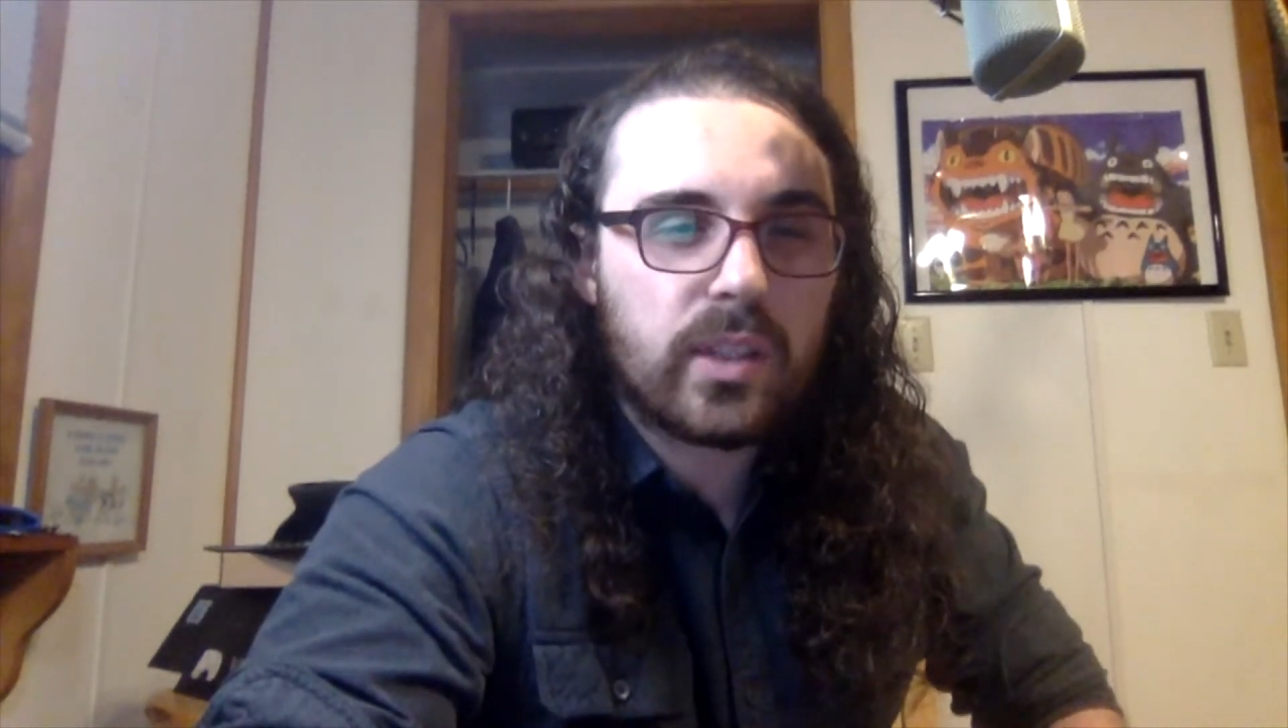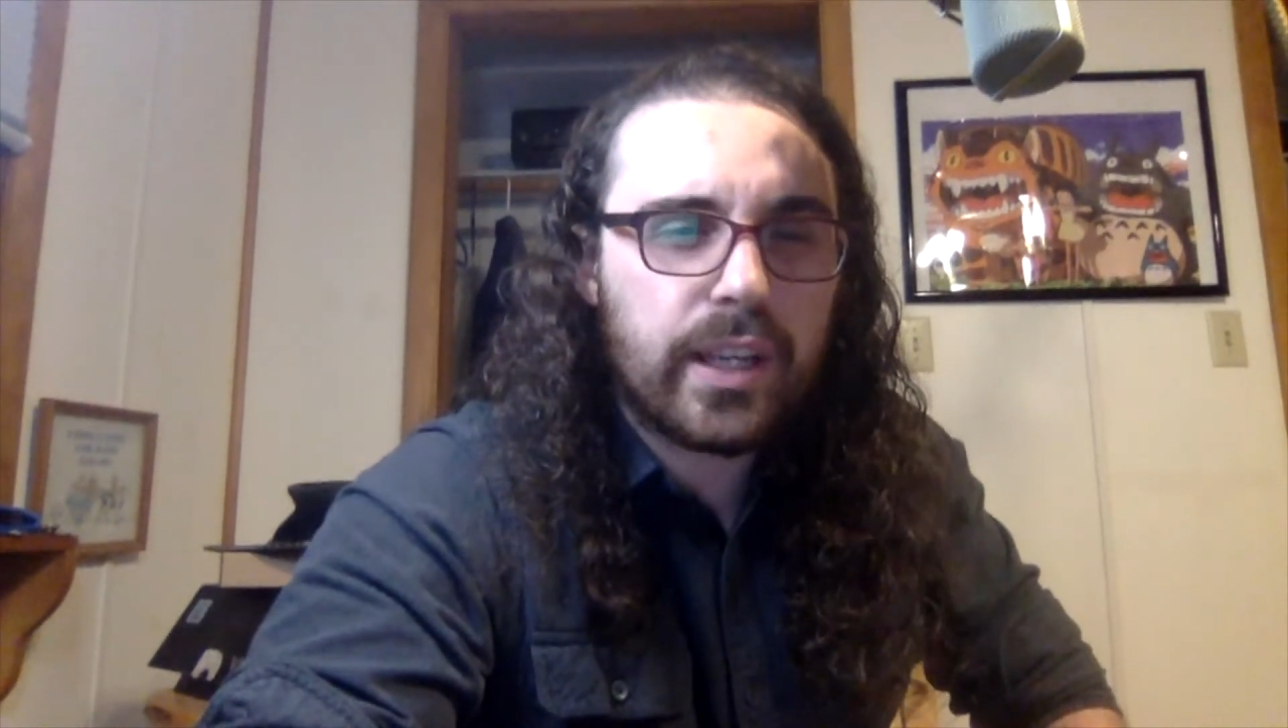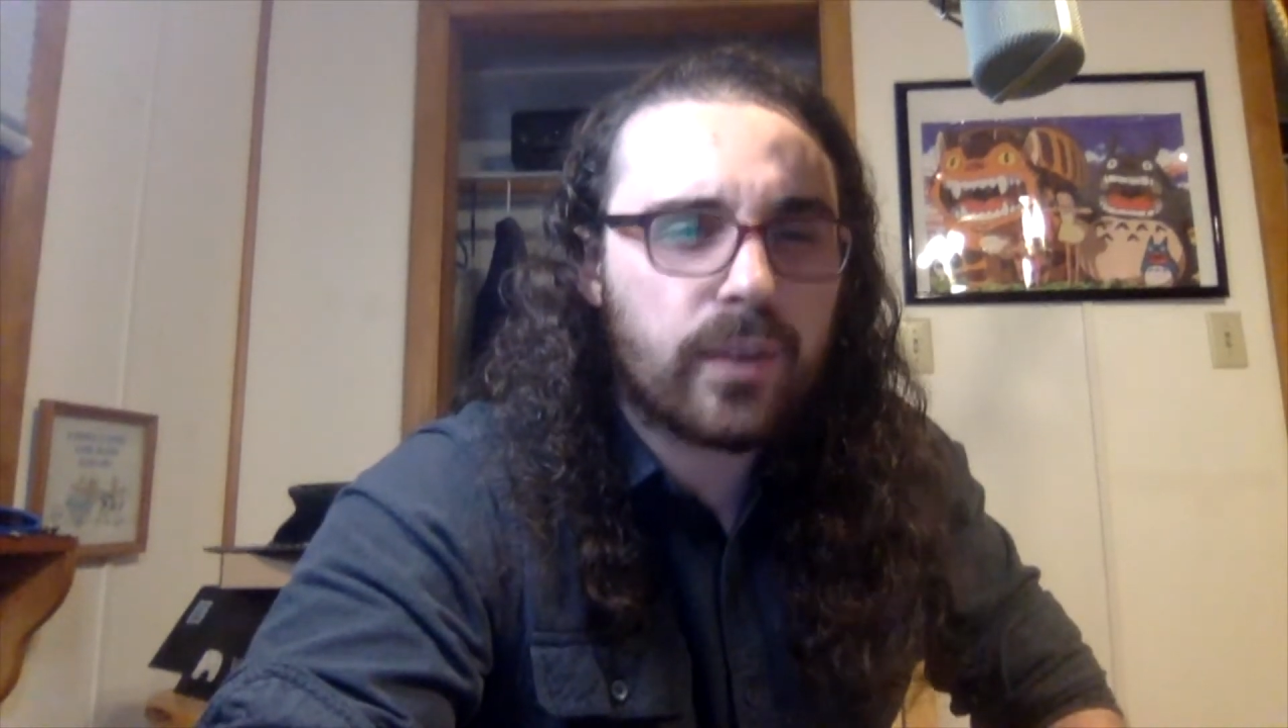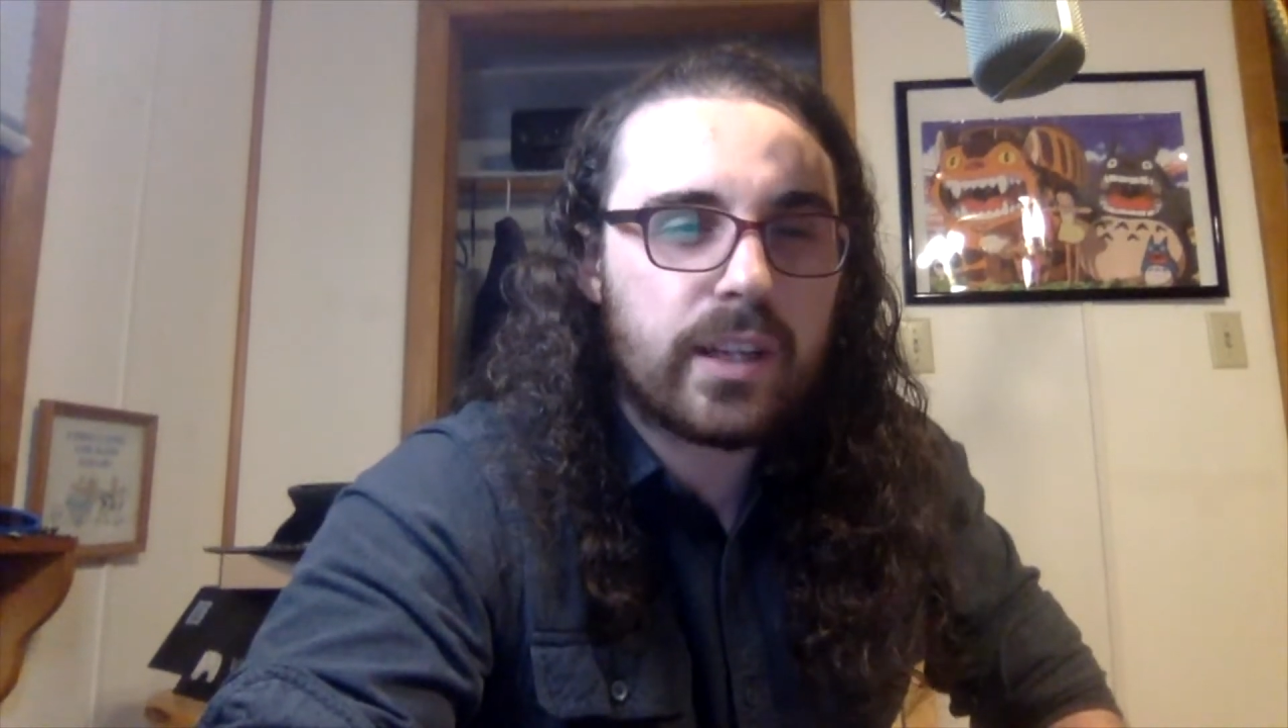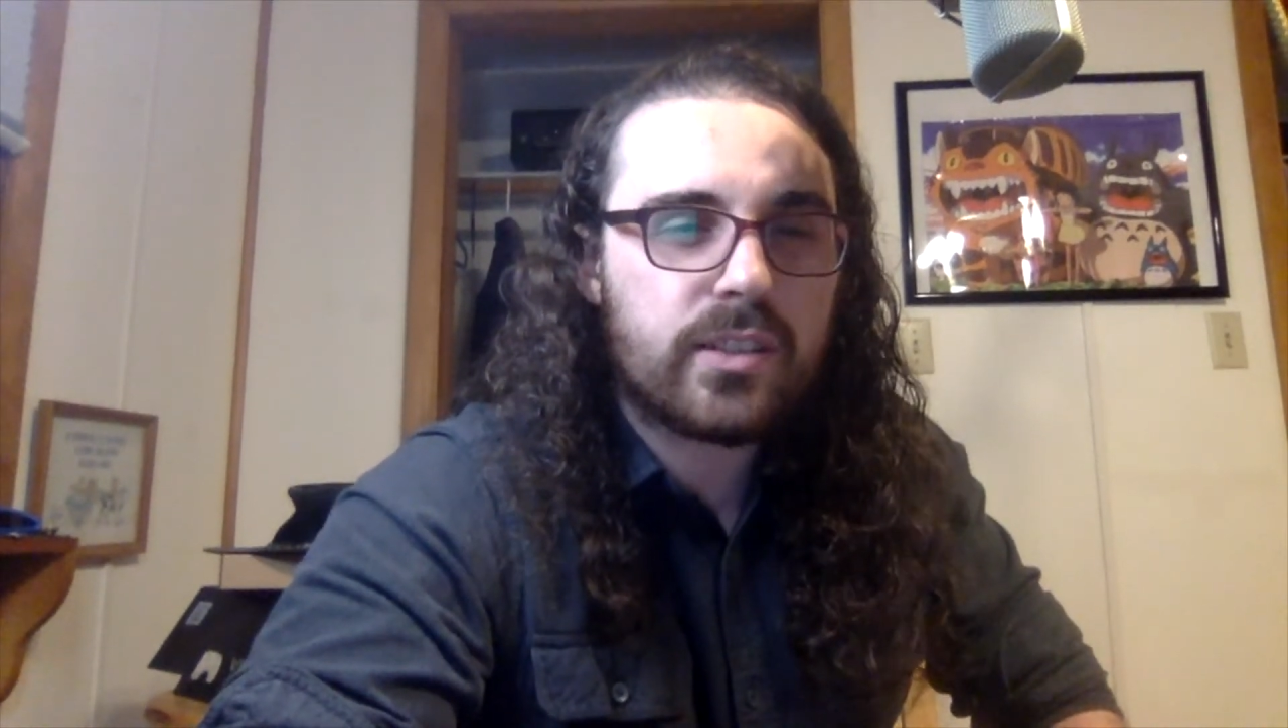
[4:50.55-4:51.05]

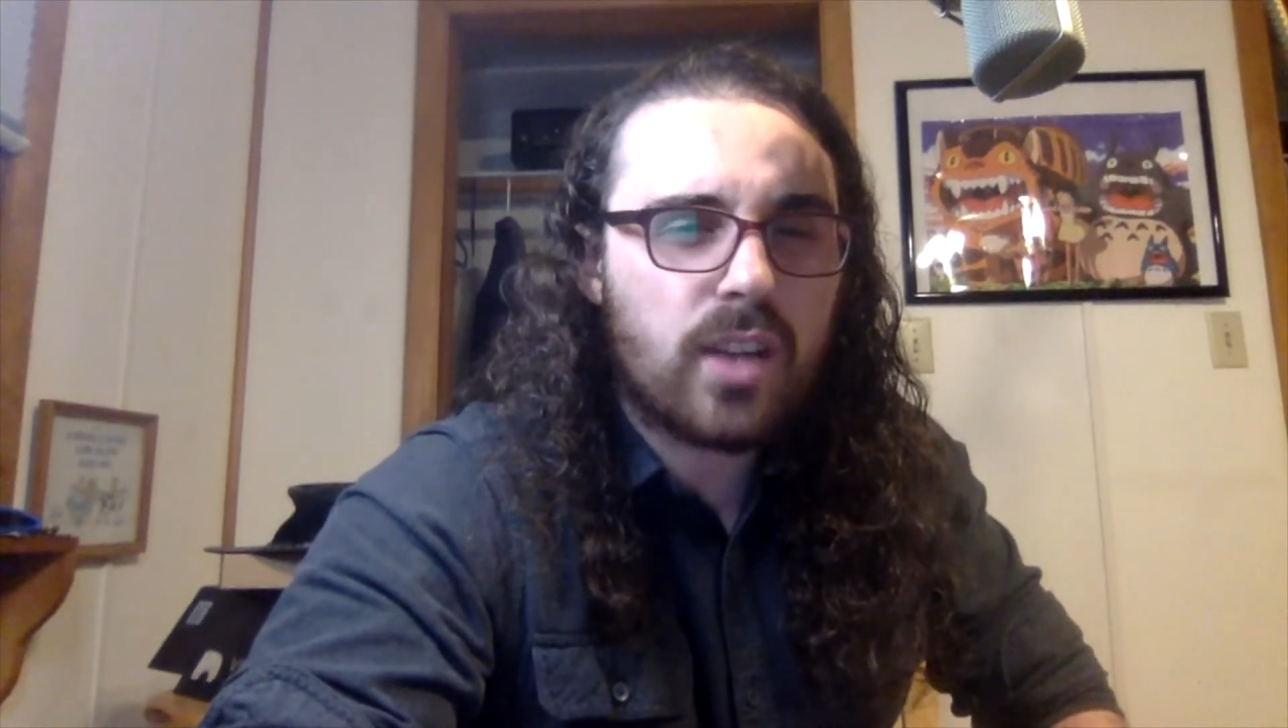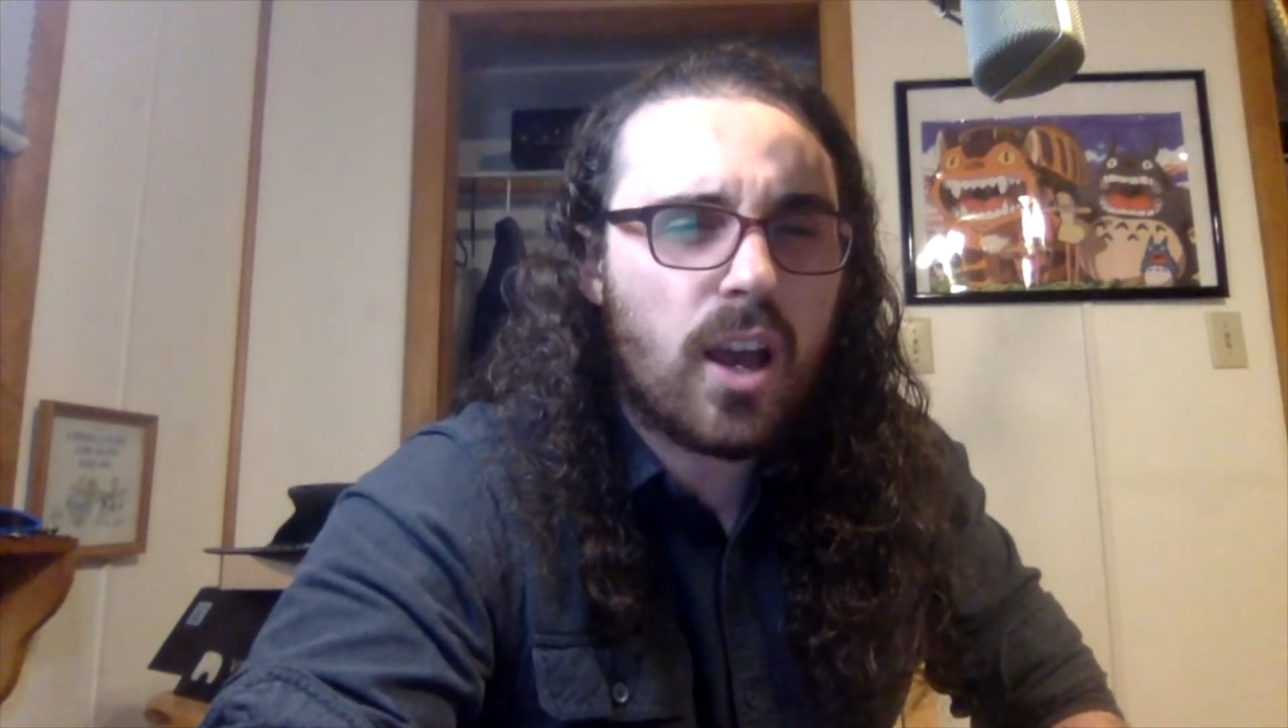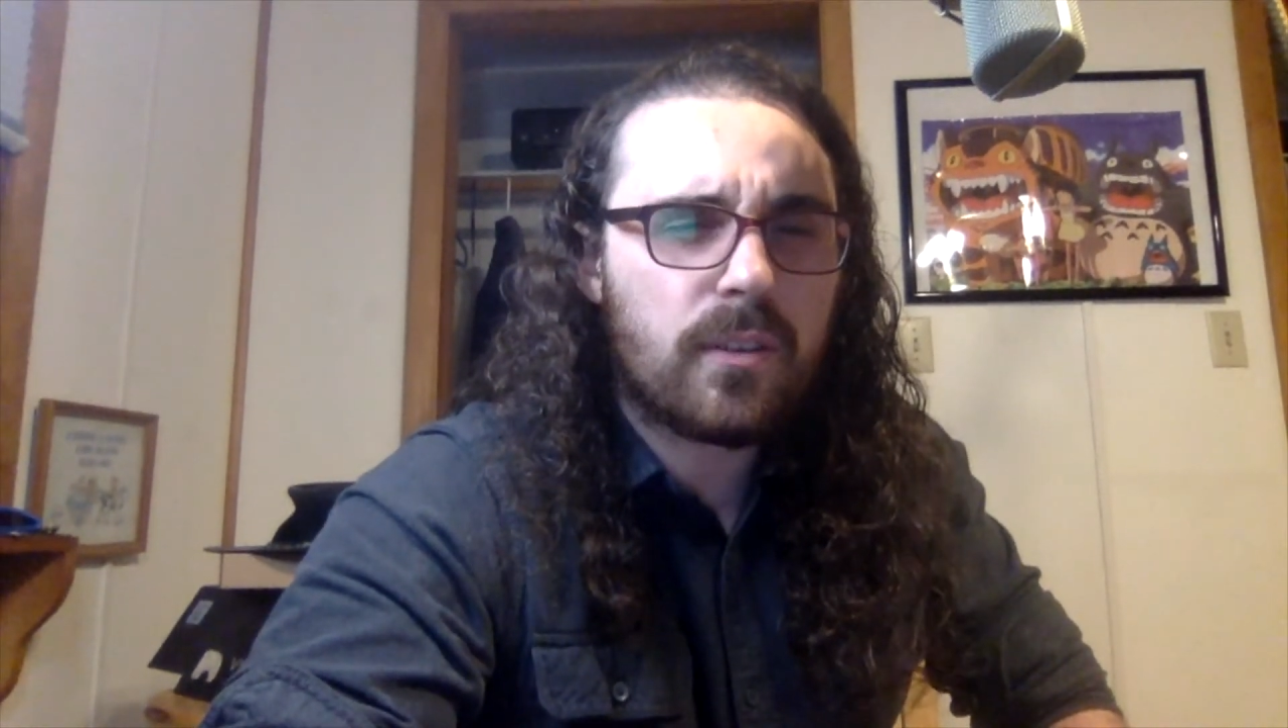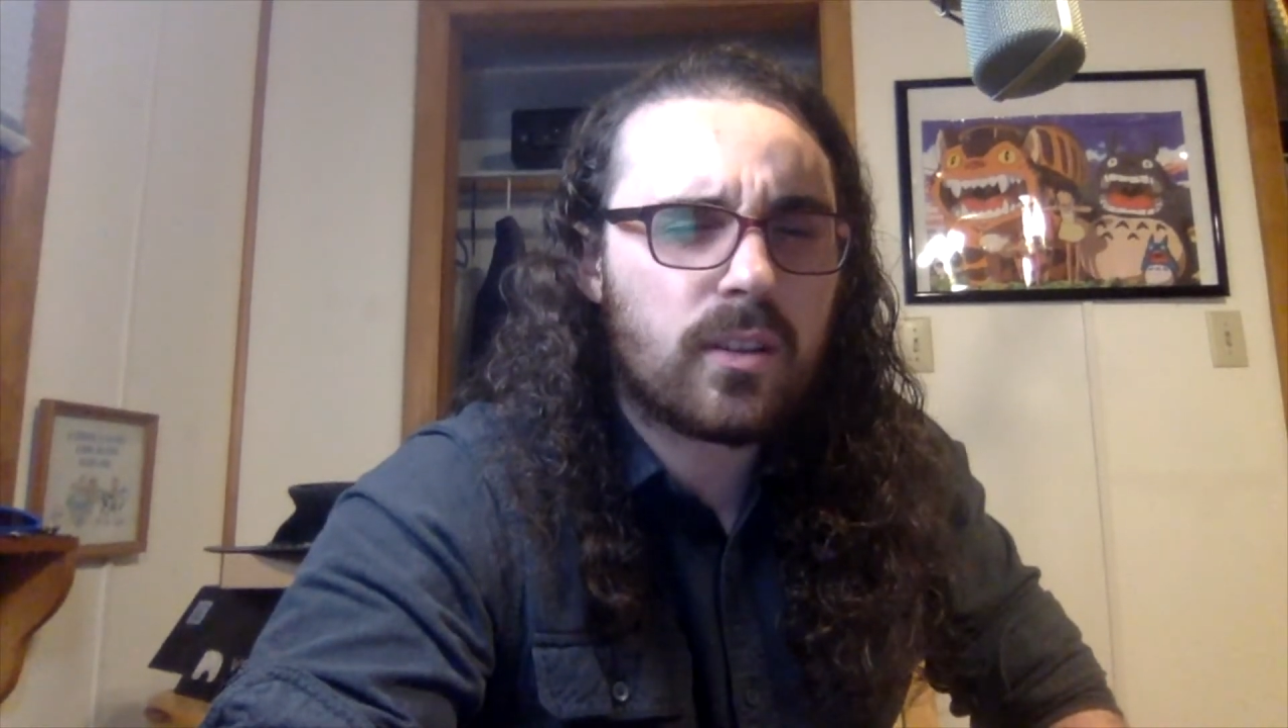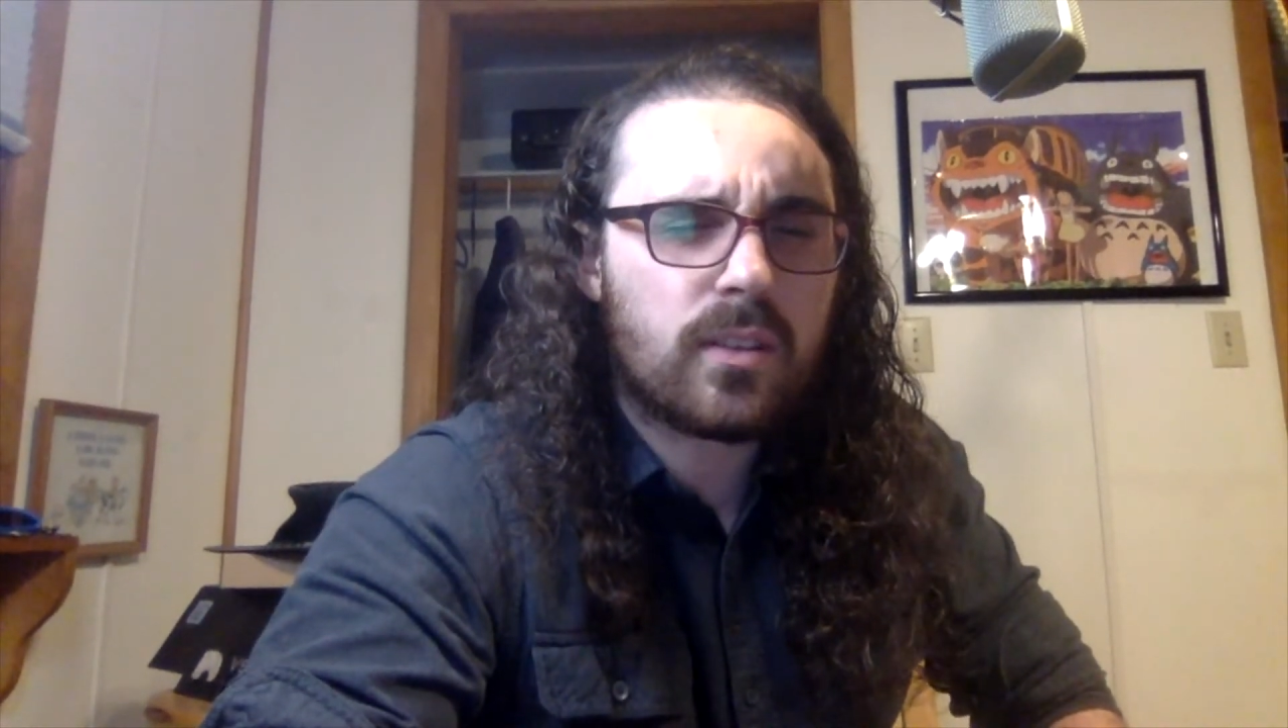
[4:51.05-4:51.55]
lingering
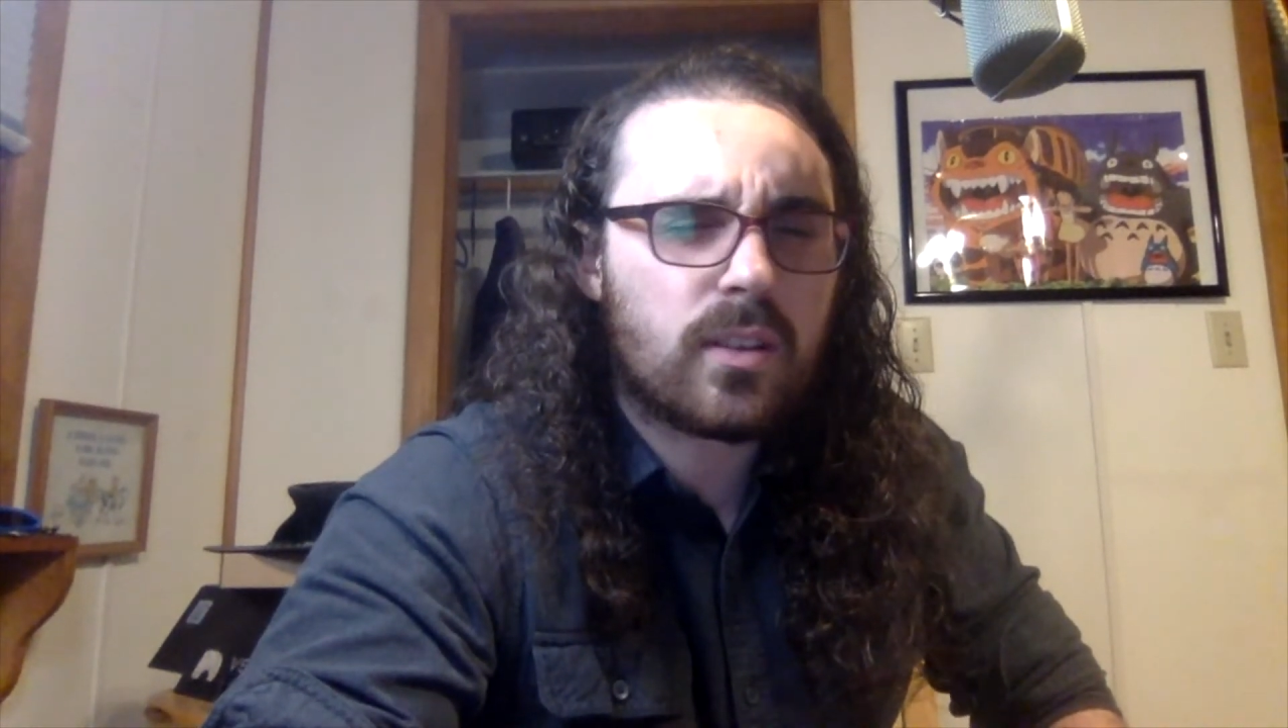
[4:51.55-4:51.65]
shot